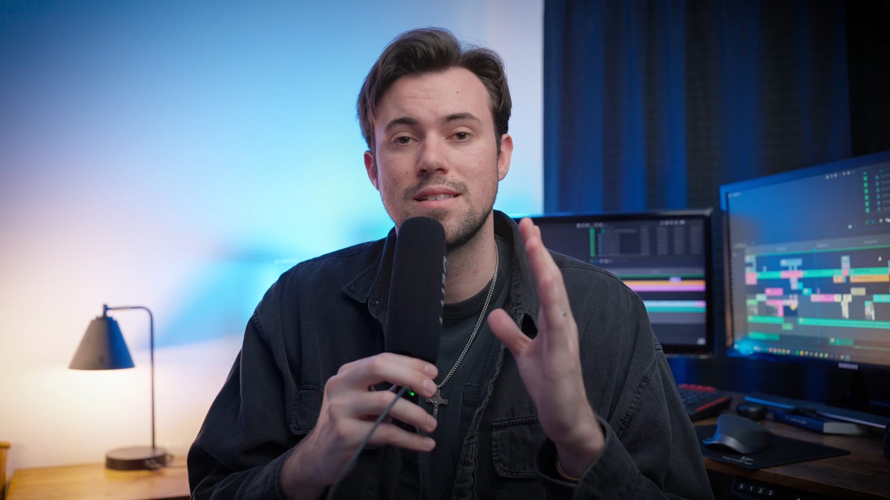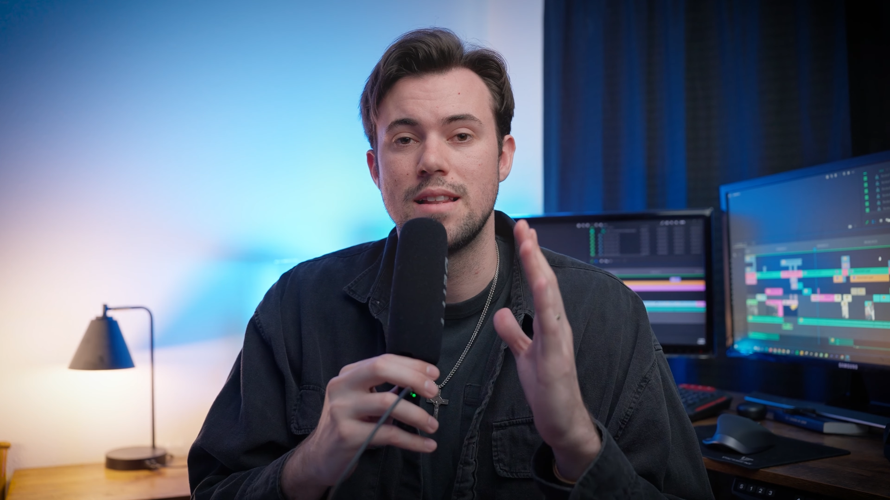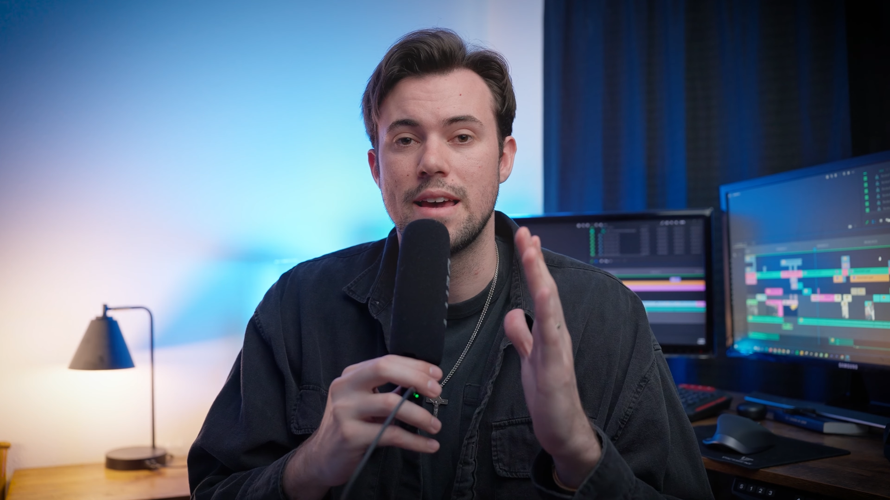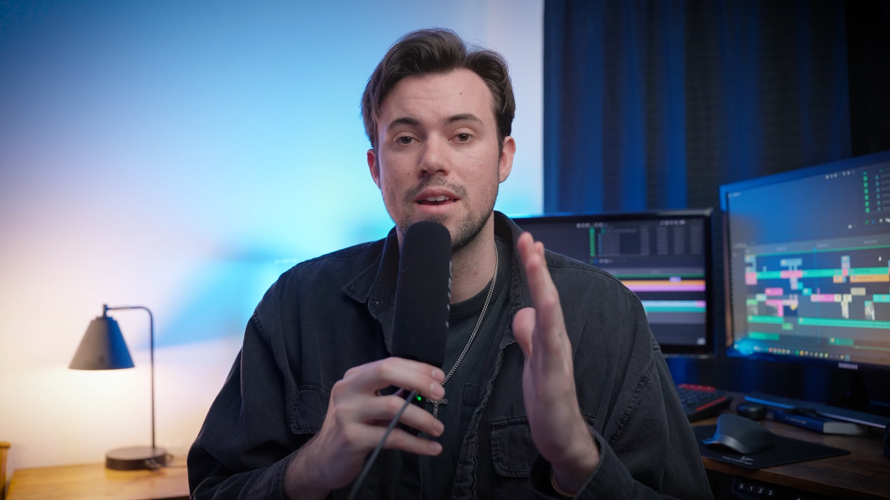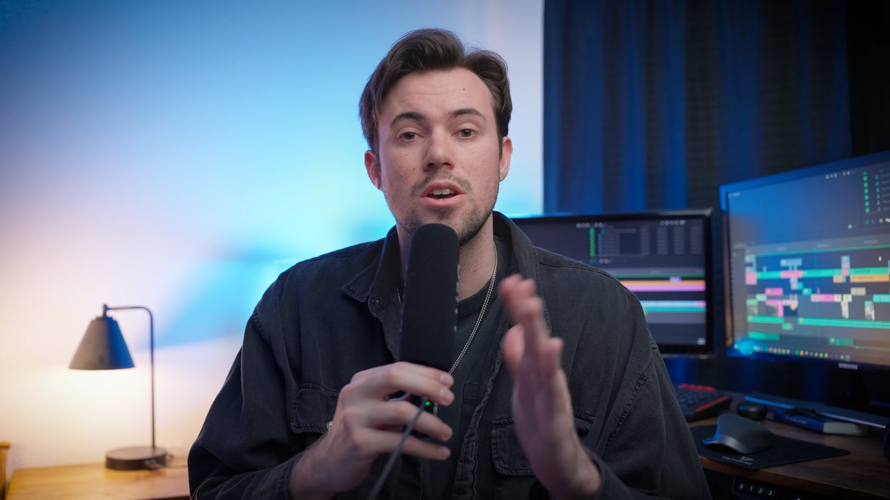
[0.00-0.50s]

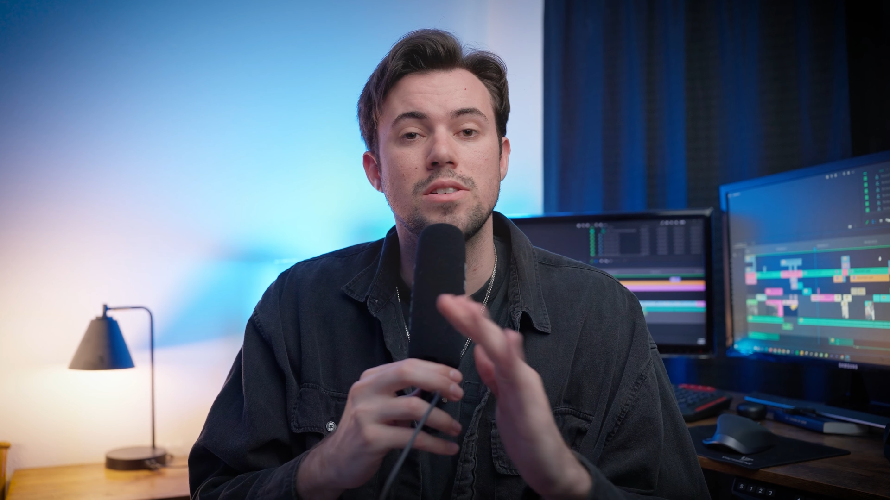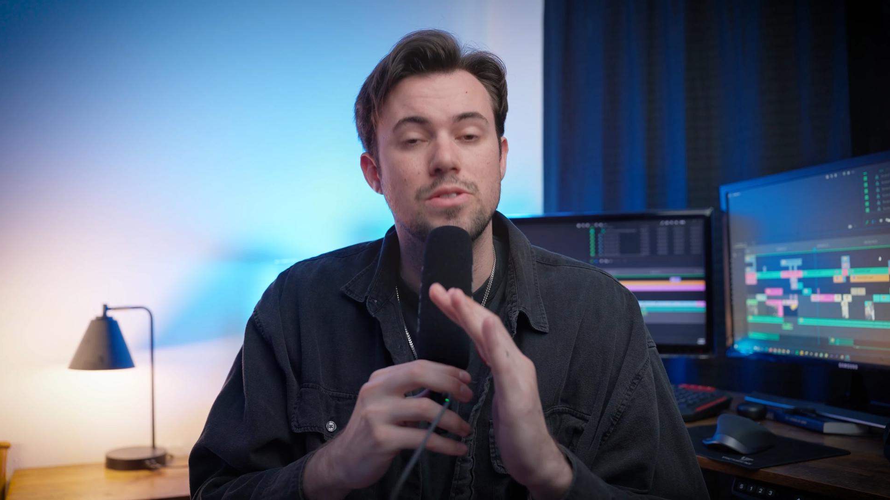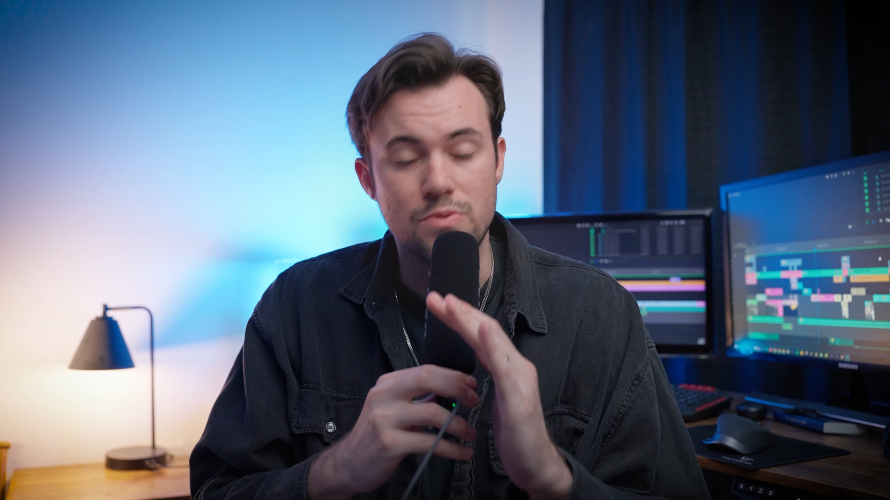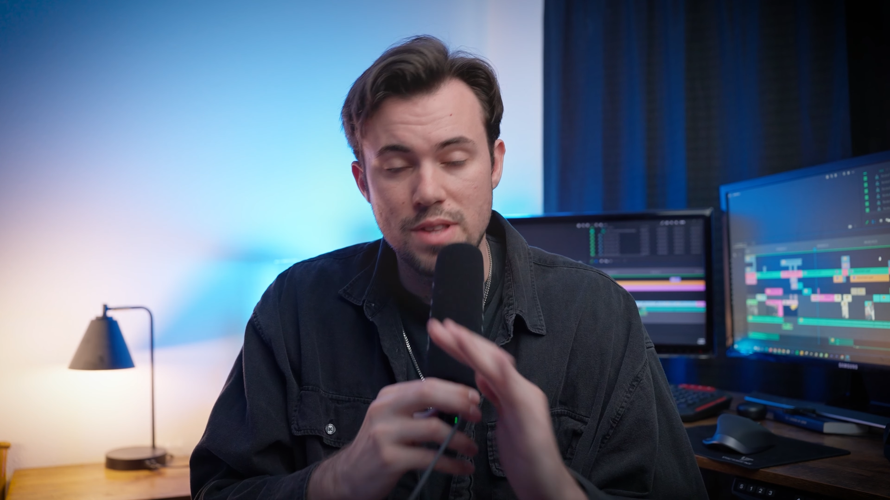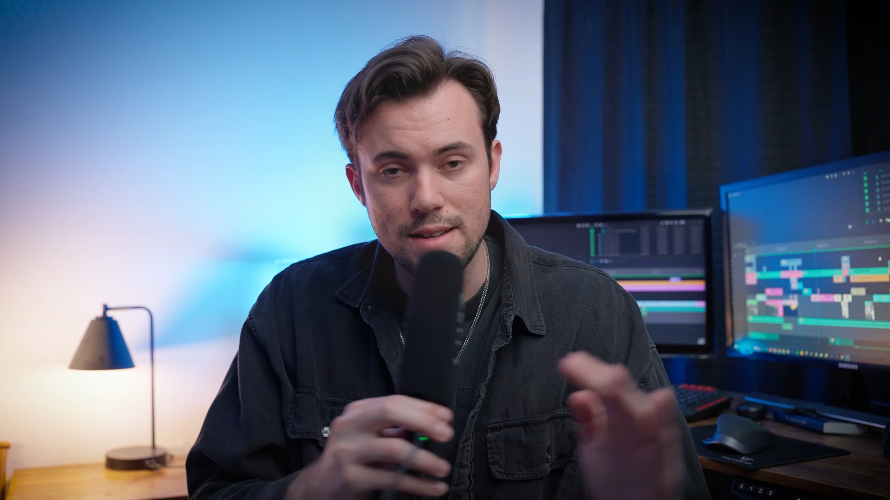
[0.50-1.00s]
today.
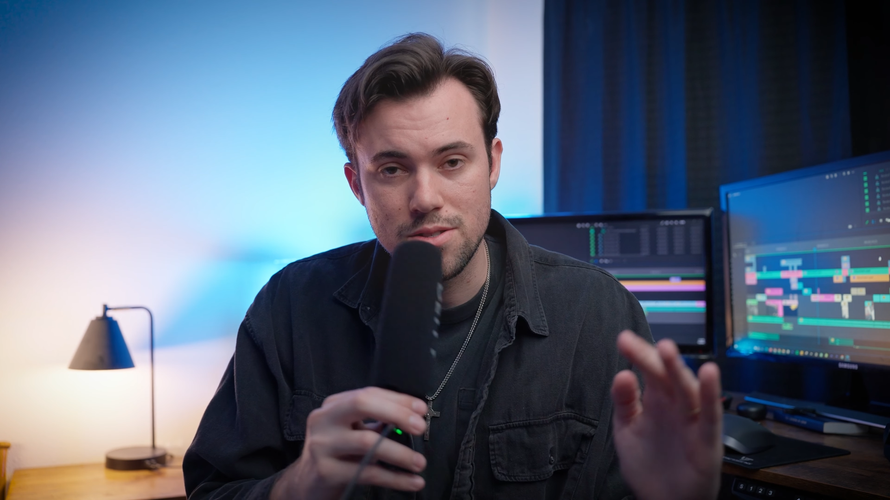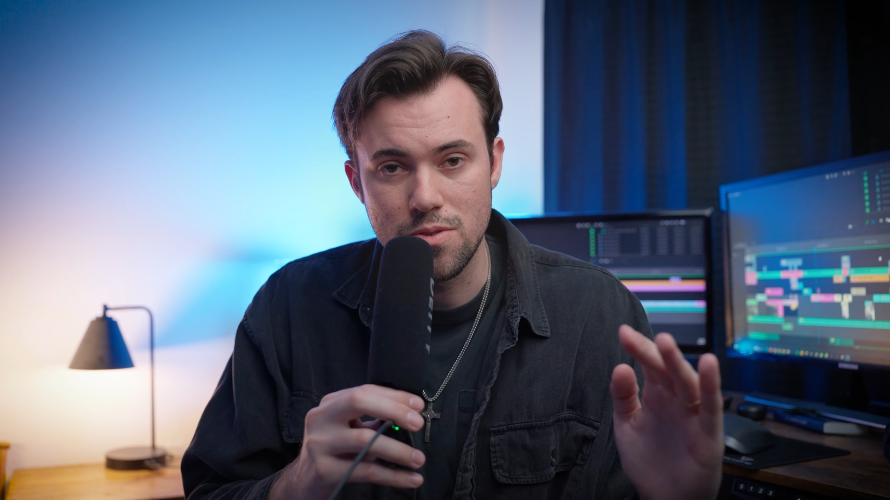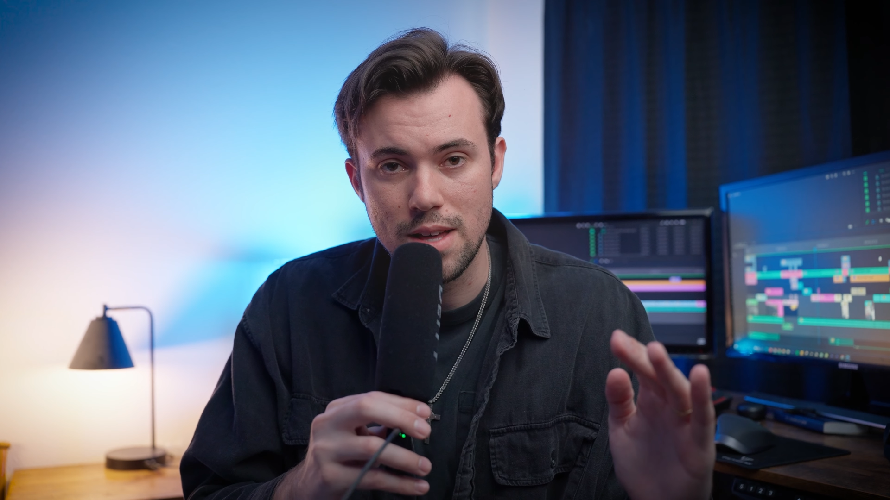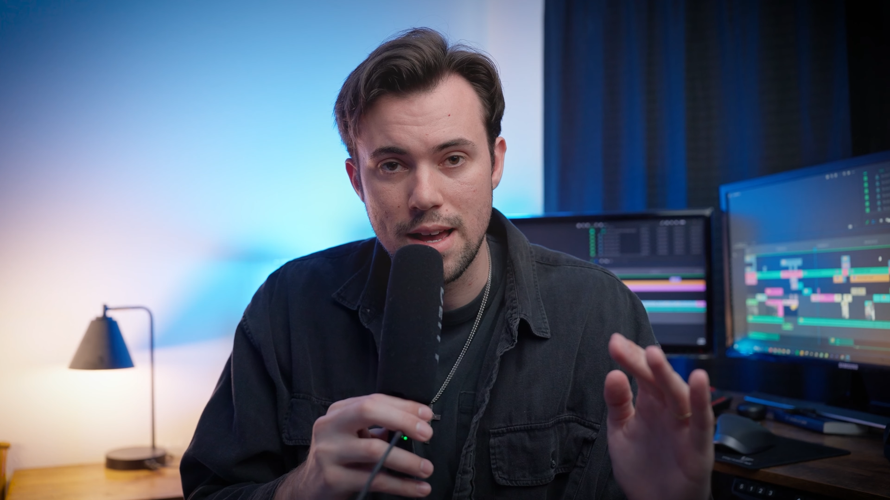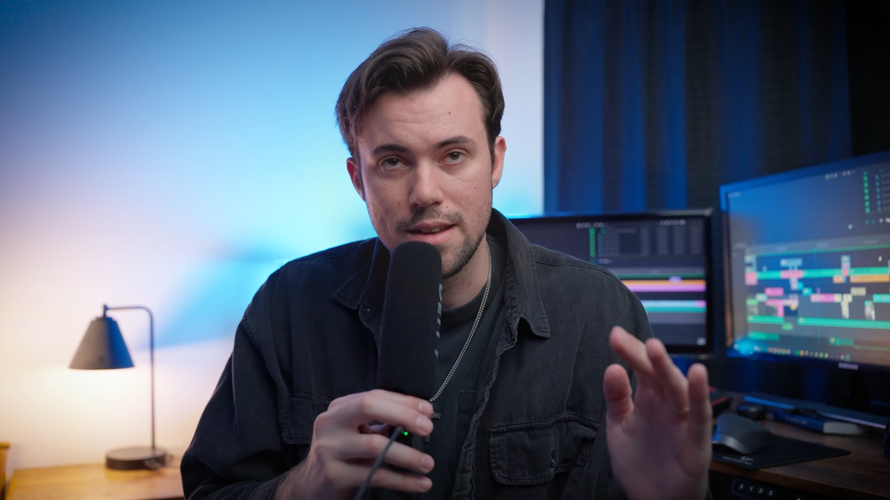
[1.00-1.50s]
Do not do
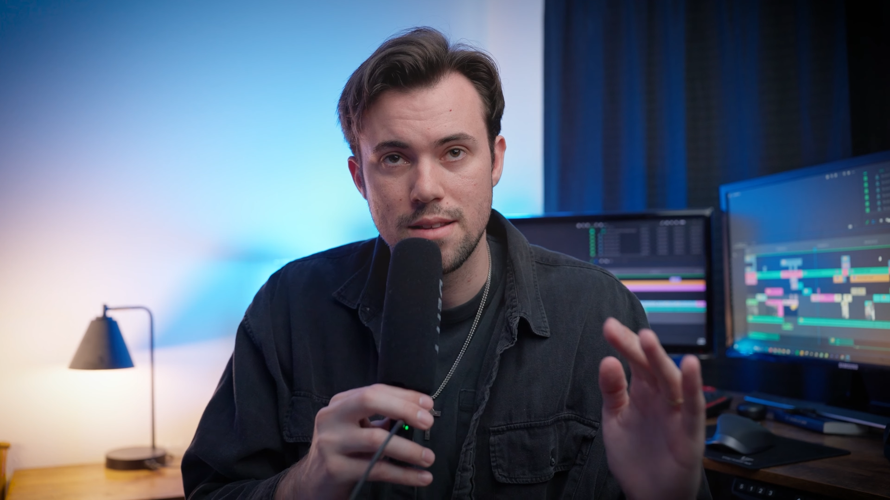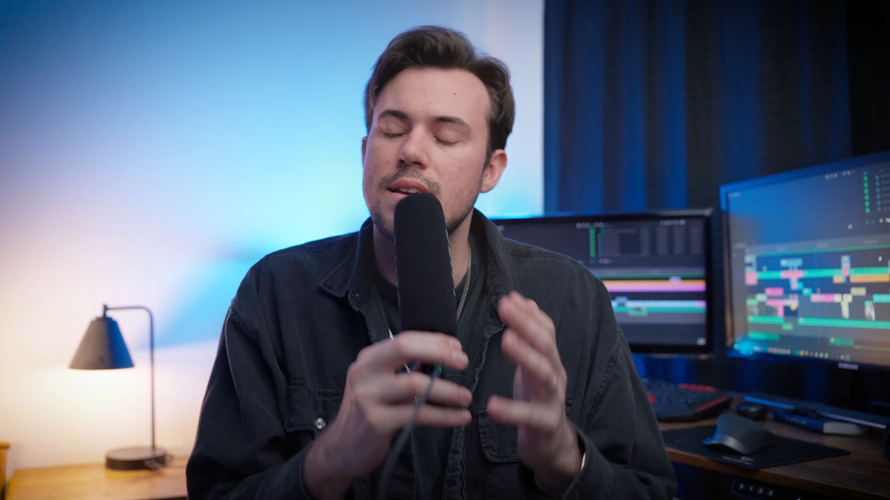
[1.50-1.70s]
that.